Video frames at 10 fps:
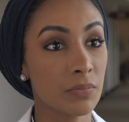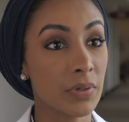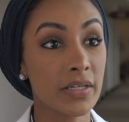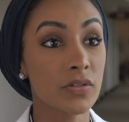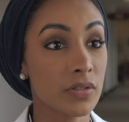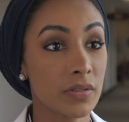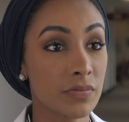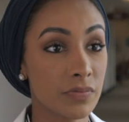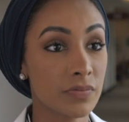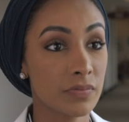a range
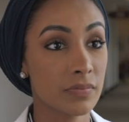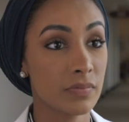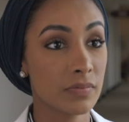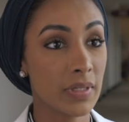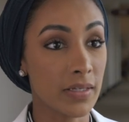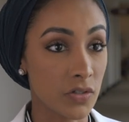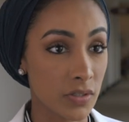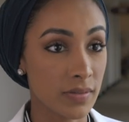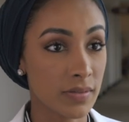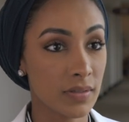of
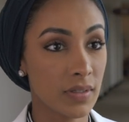ages.